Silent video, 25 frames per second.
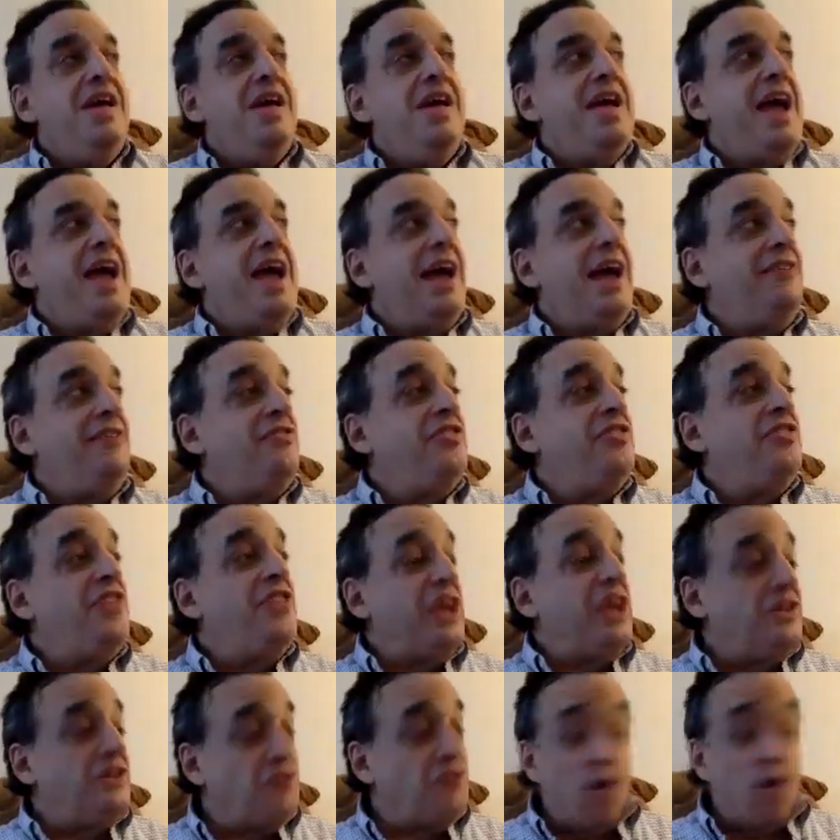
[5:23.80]
and
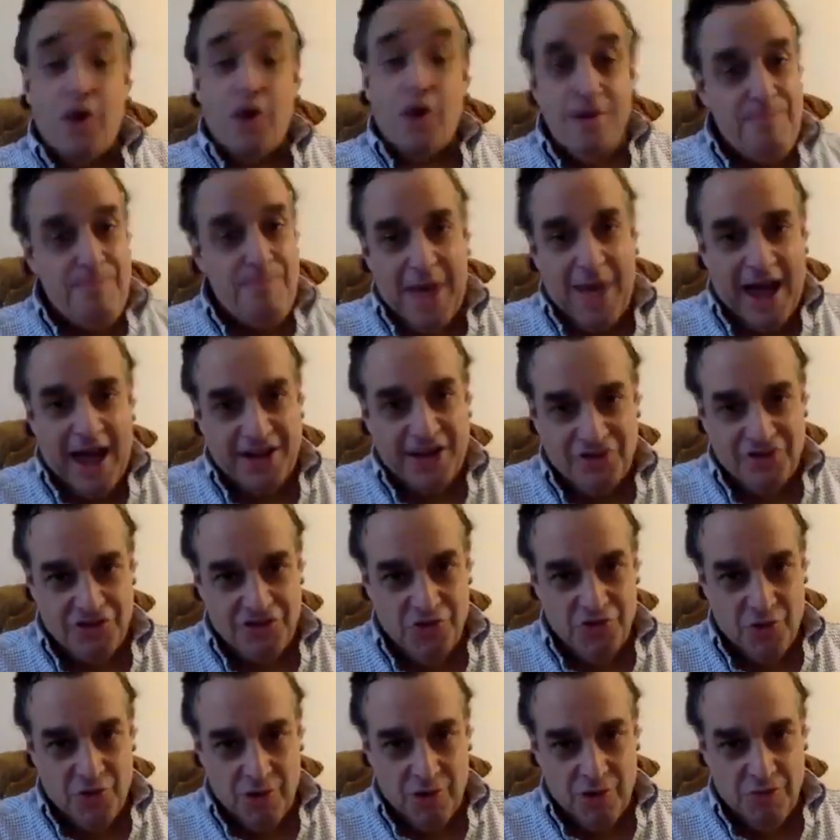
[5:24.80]
things aren't back to
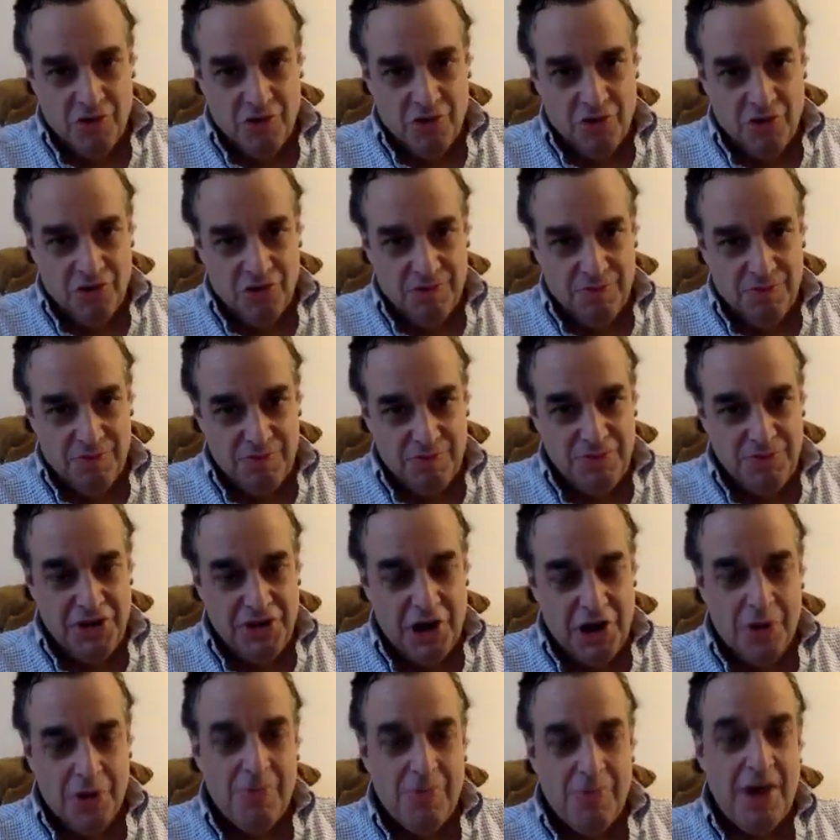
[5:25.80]
normal,
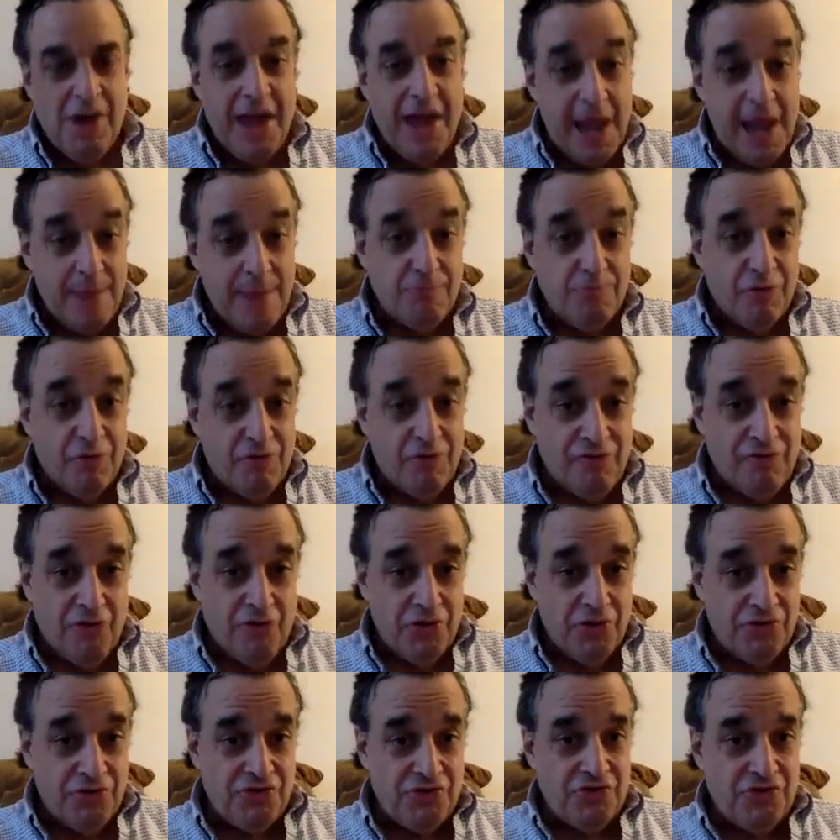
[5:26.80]
by April
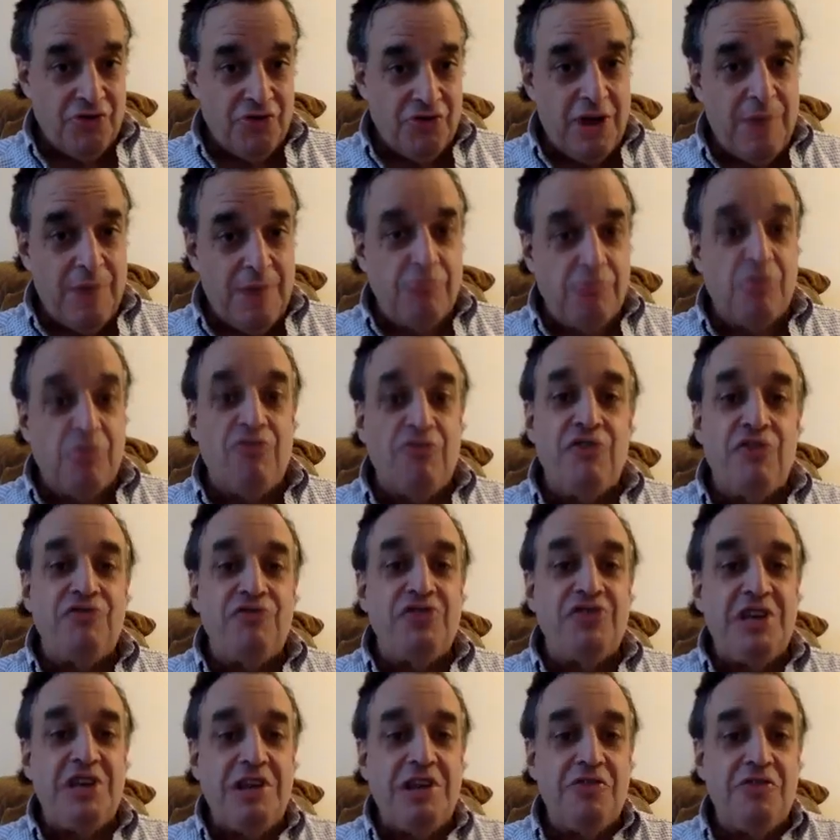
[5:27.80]
1st or April
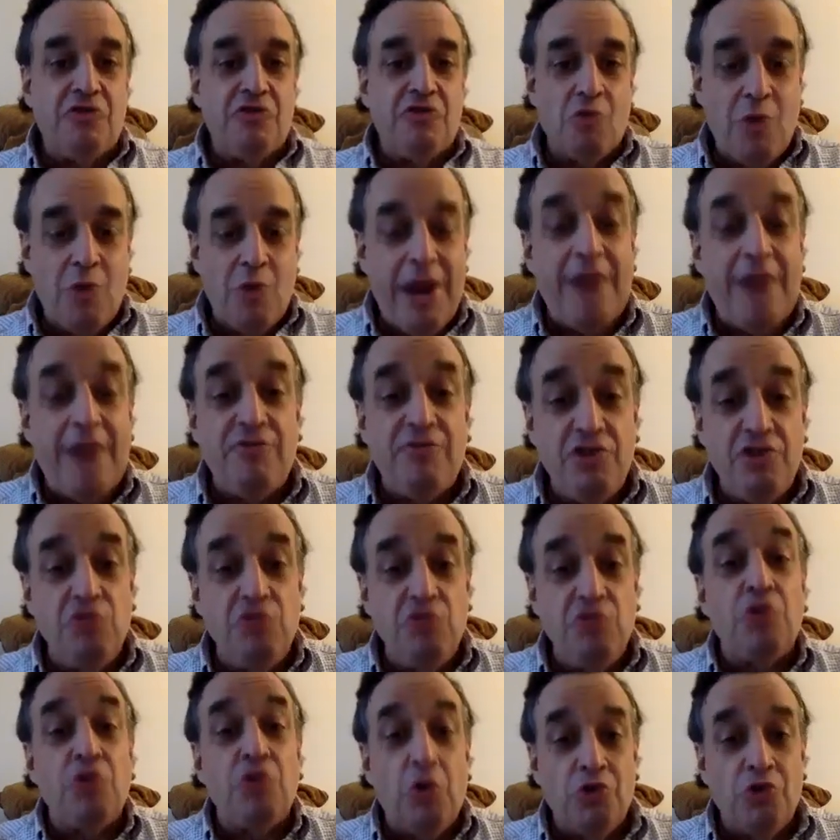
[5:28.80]
15th, or whenever you
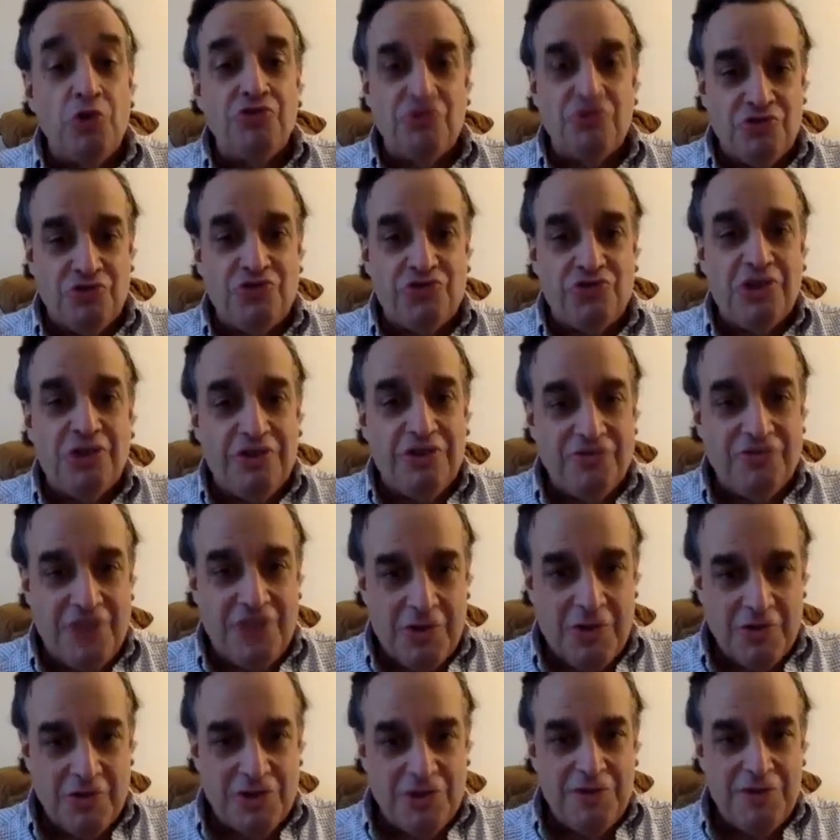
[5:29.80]
told yourself they
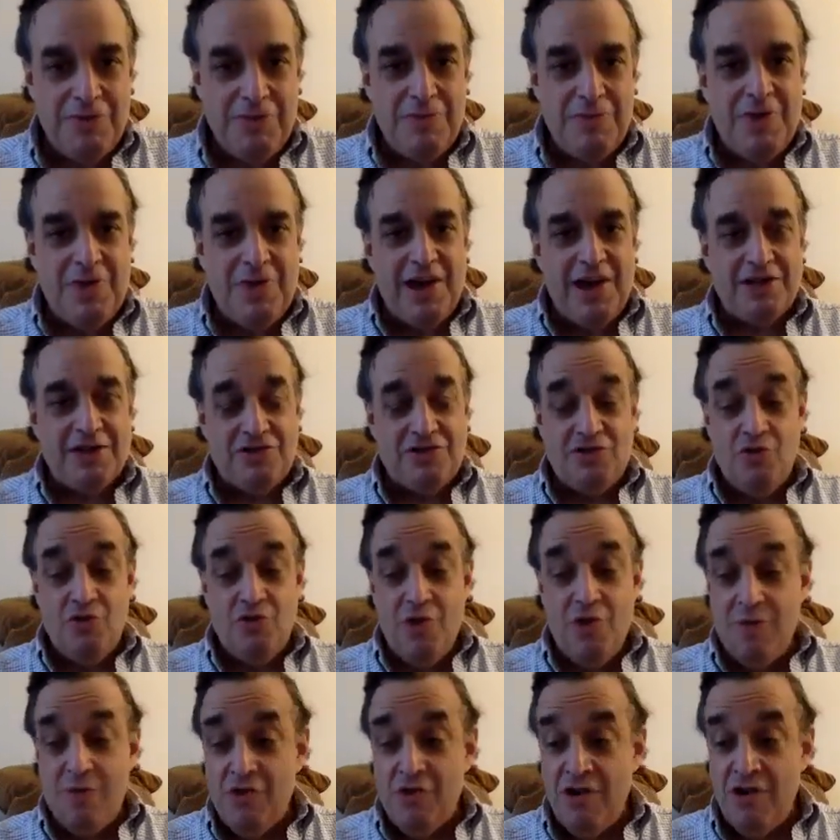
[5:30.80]
were going to be back to
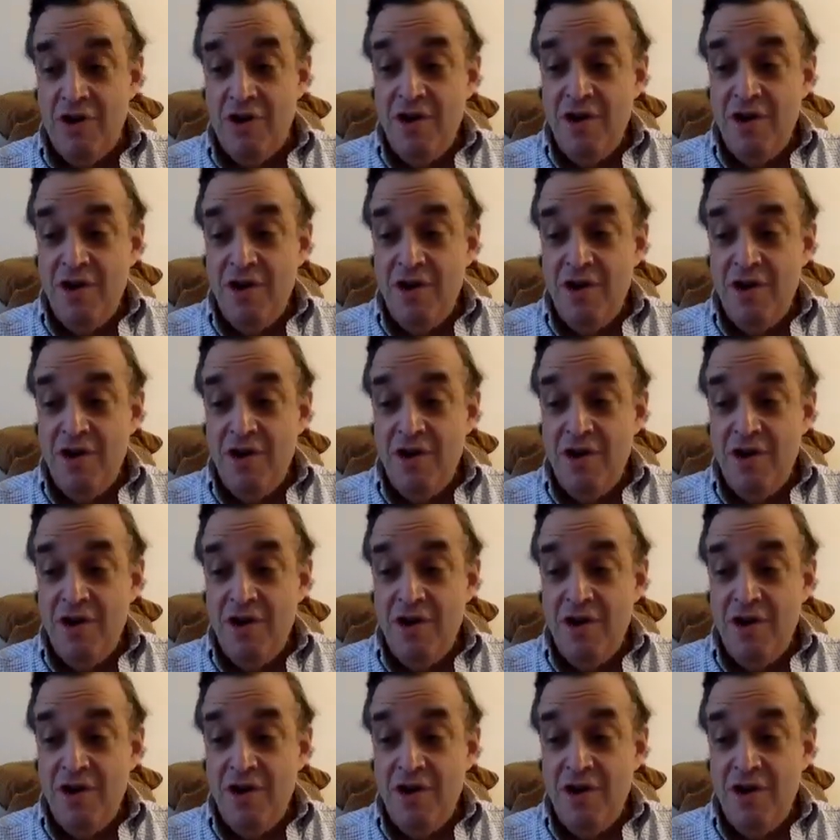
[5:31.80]
normal,